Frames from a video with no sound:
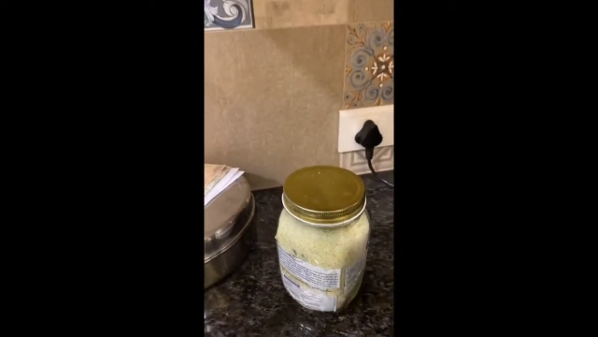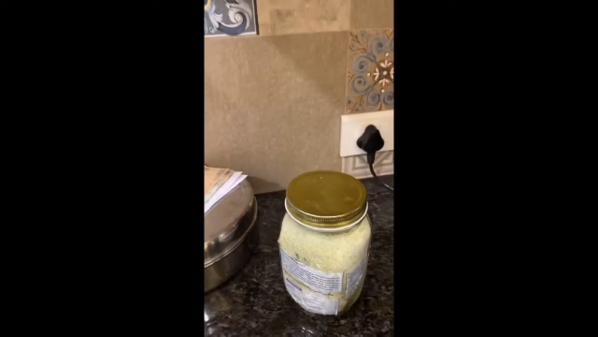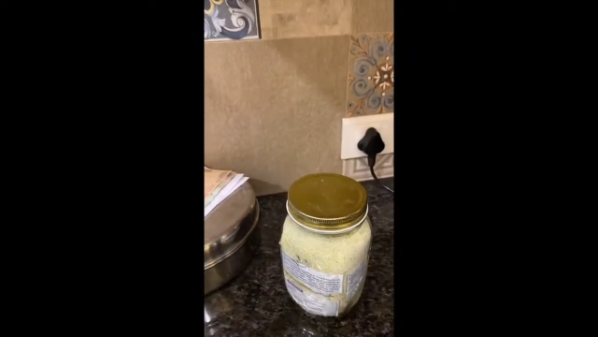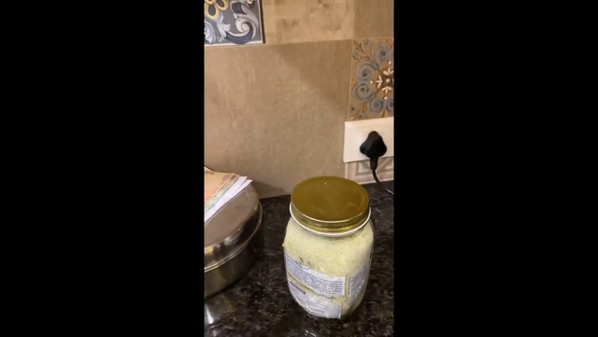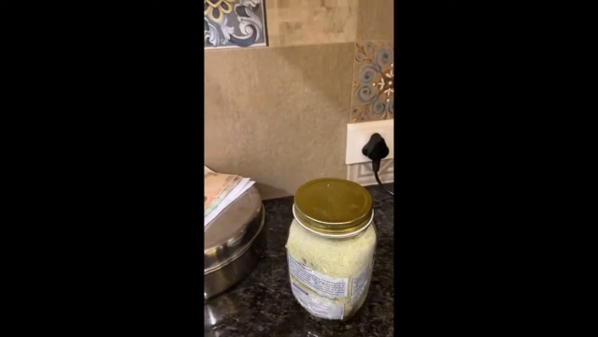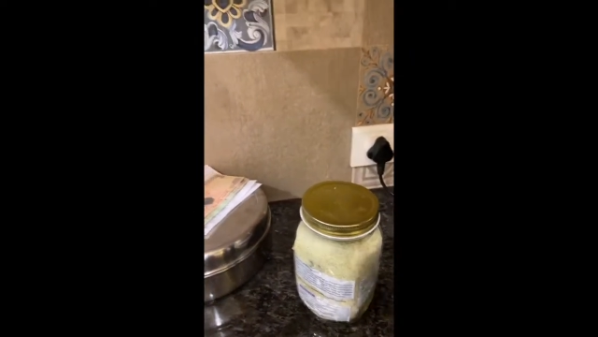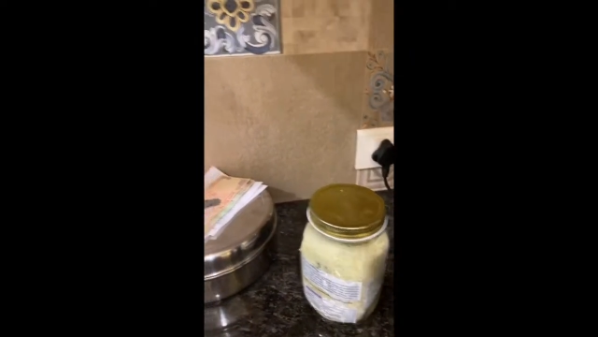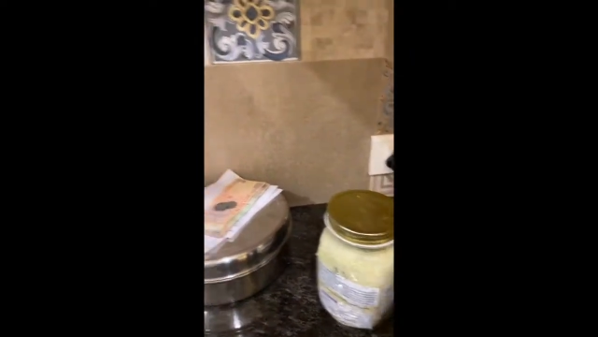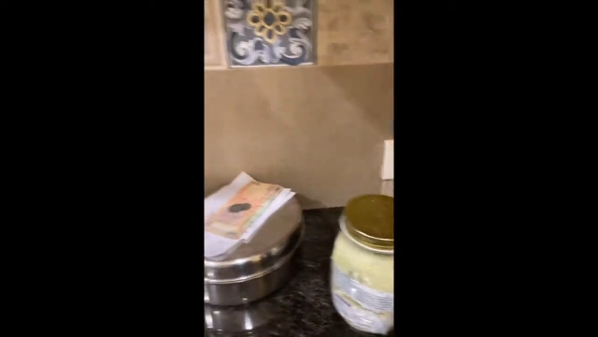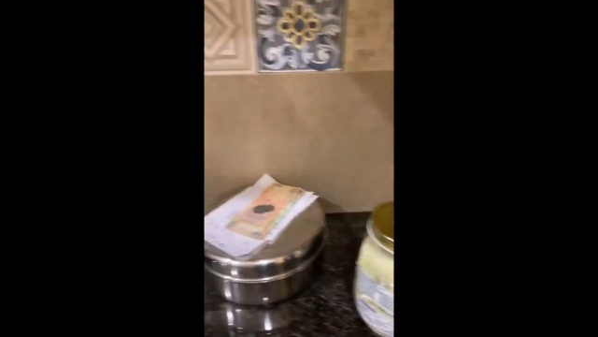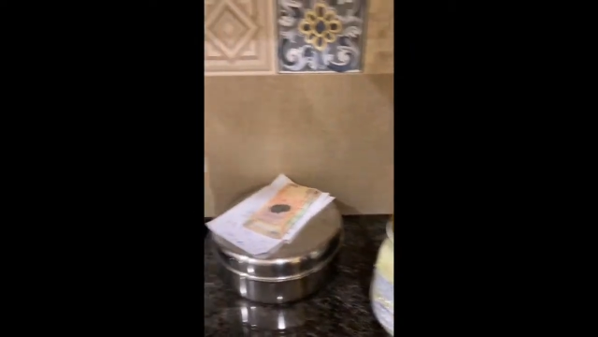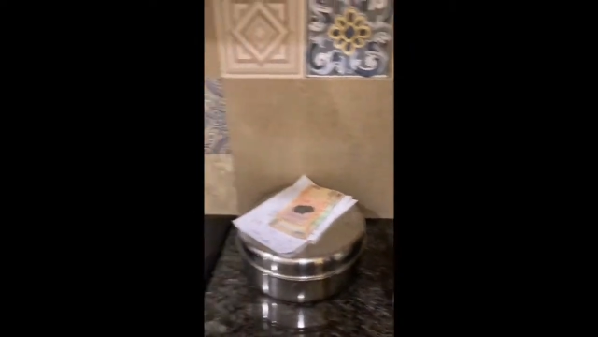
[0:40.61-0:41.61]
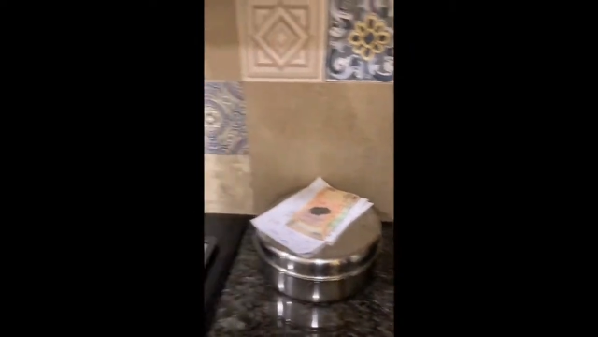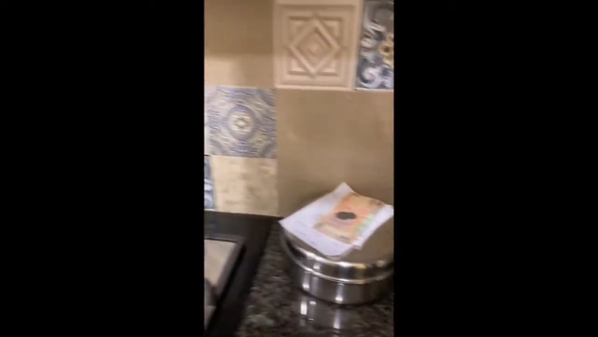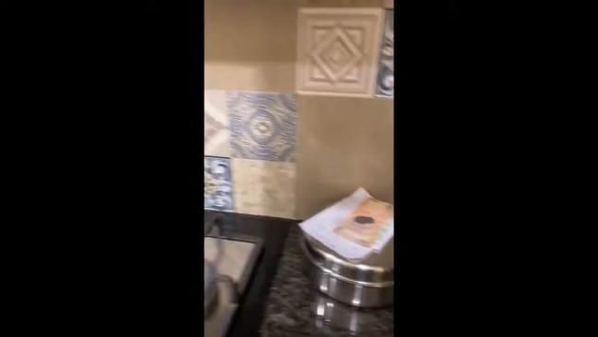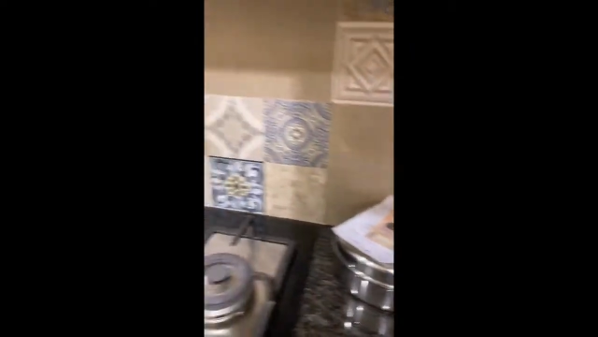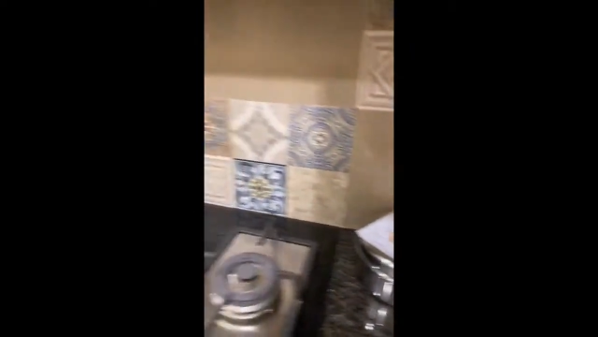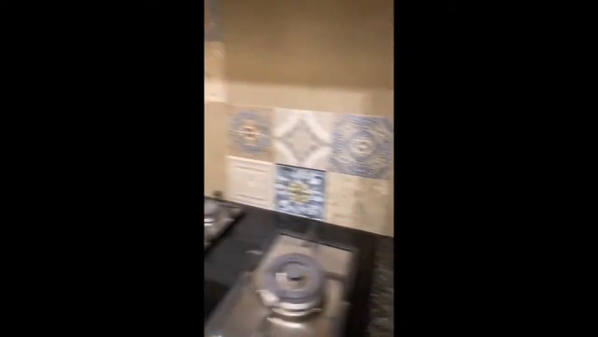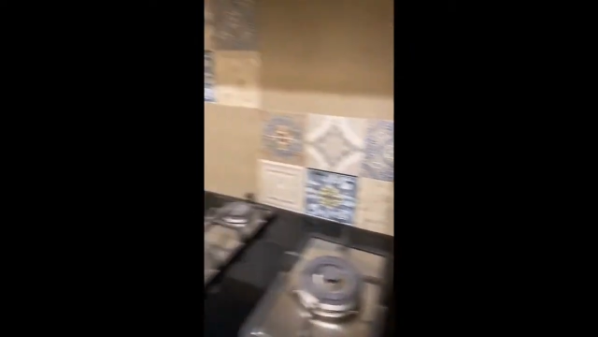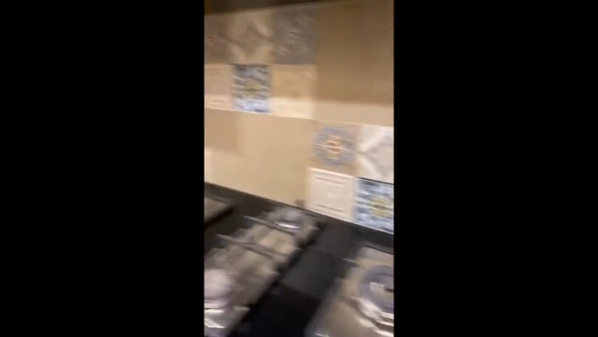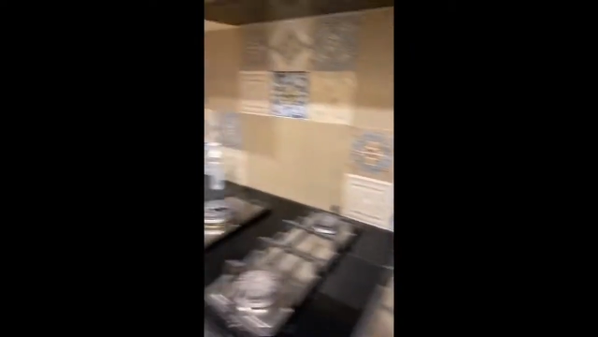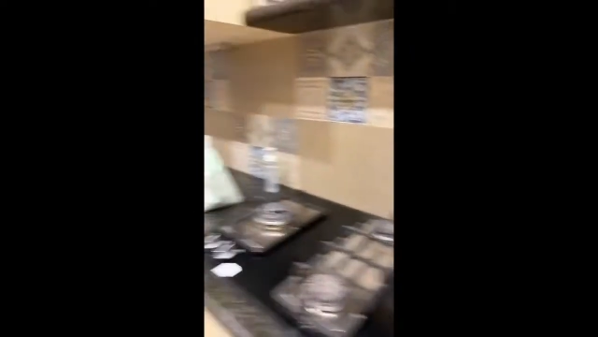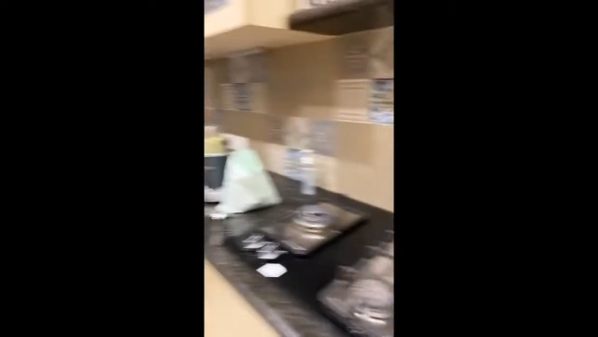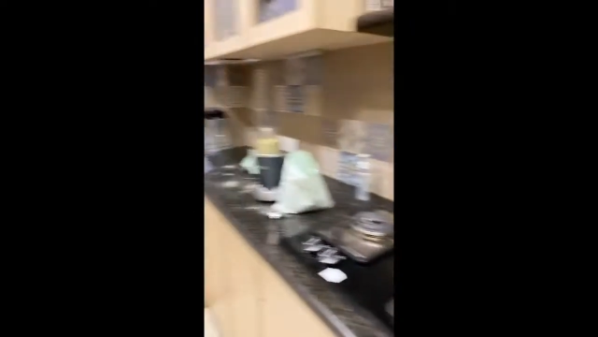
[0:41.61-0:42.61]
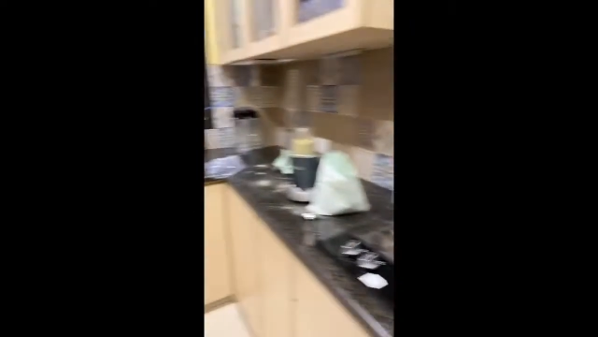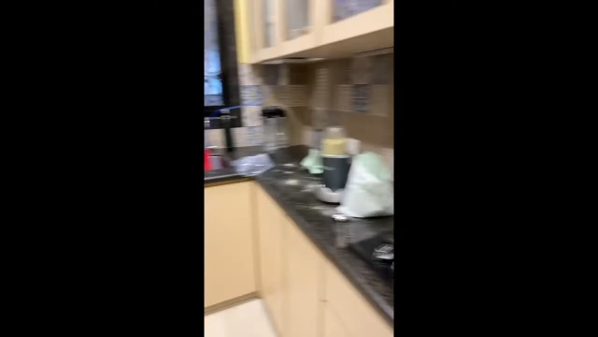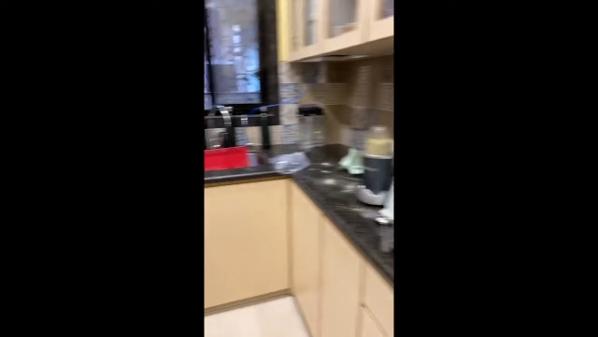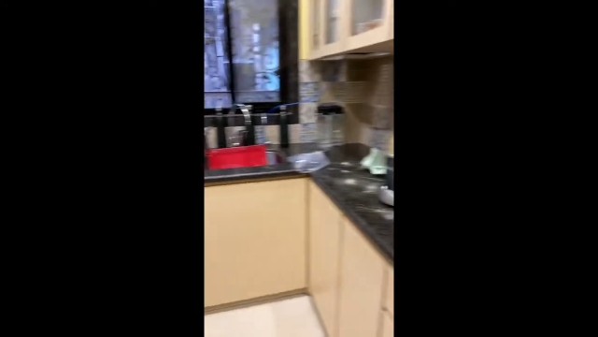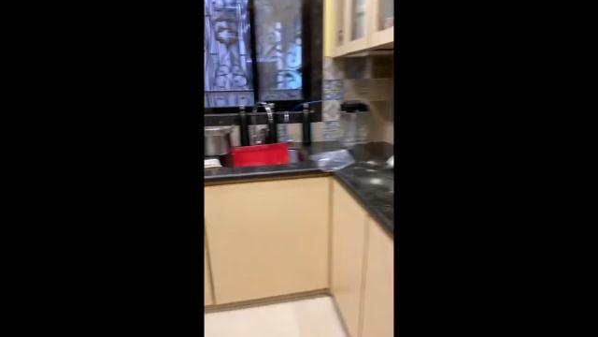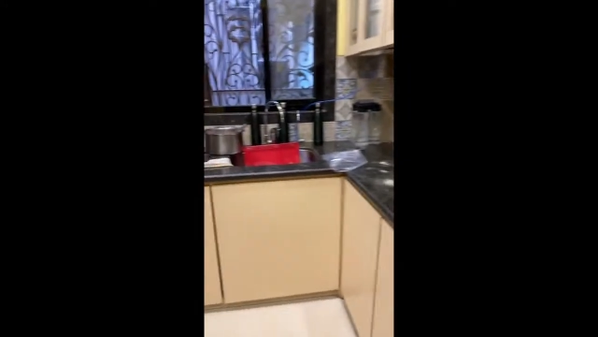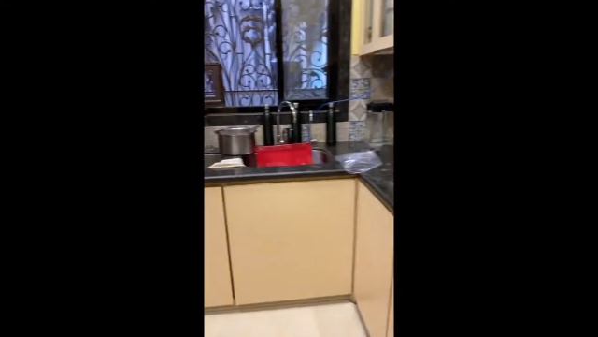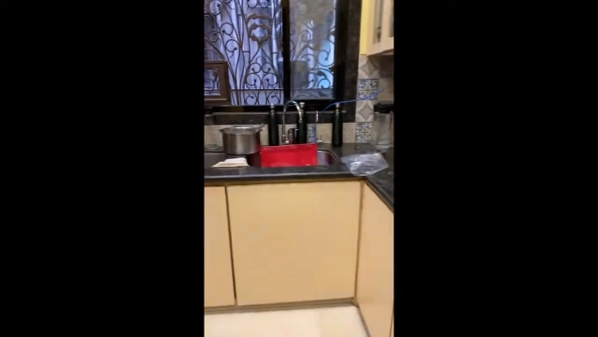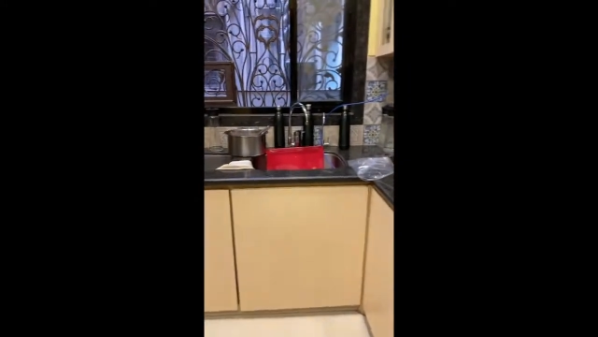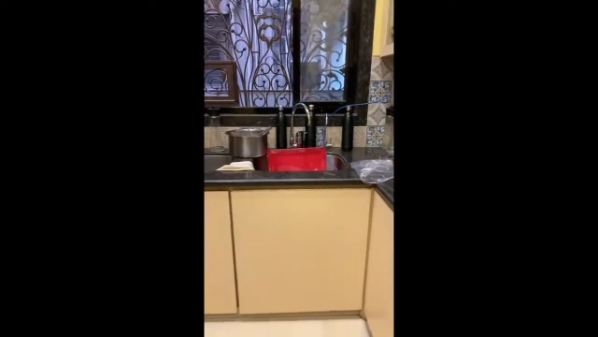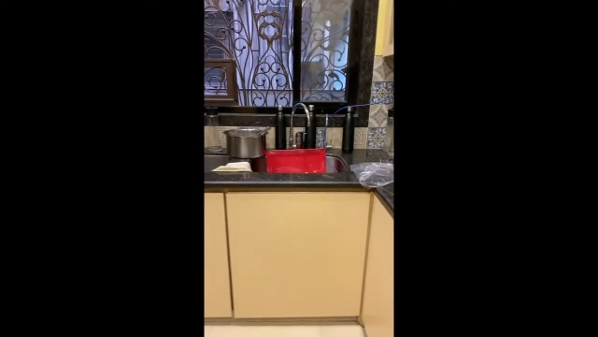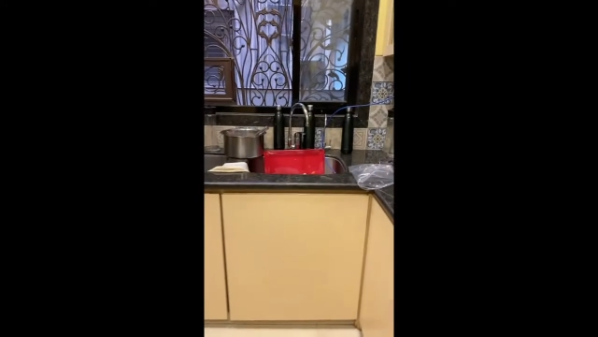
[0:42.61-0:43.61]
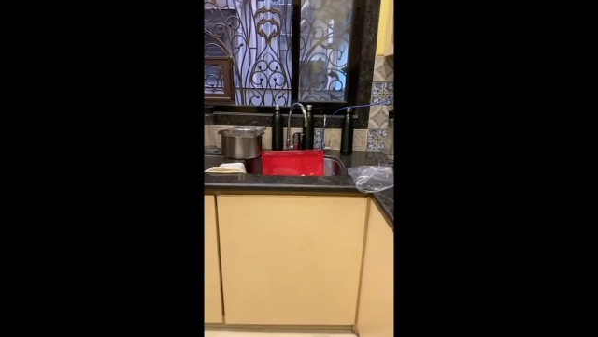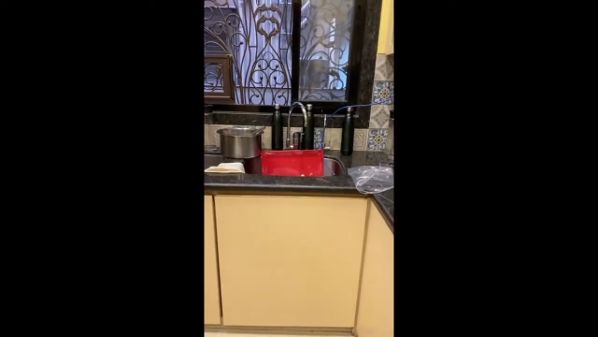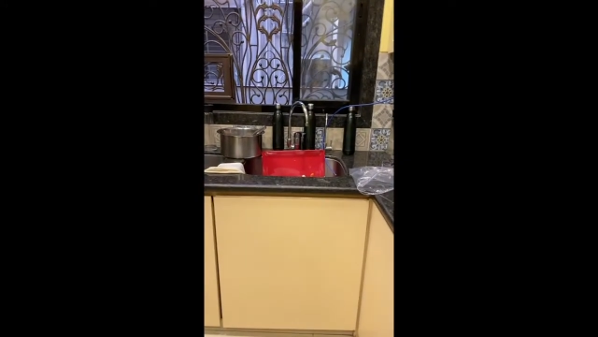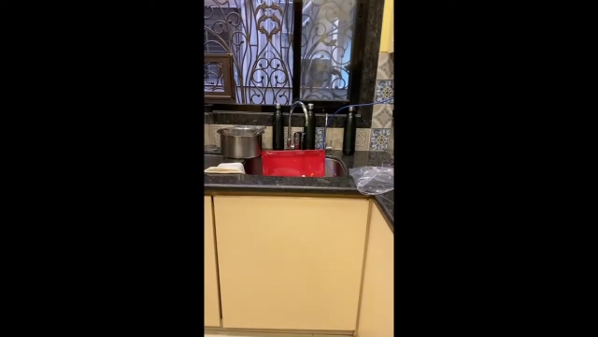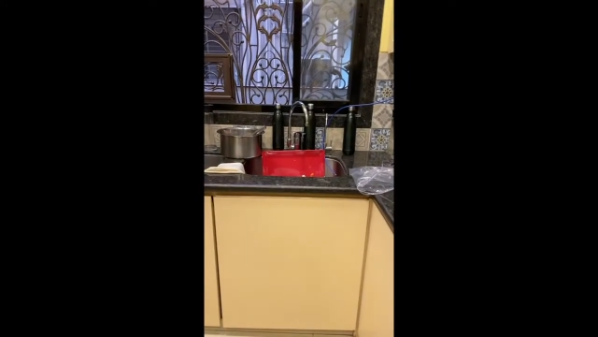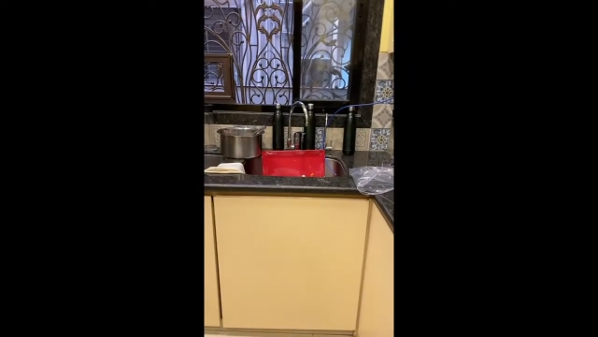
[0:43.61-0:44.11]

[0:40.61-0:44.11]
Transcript: [unreadable: no face in view]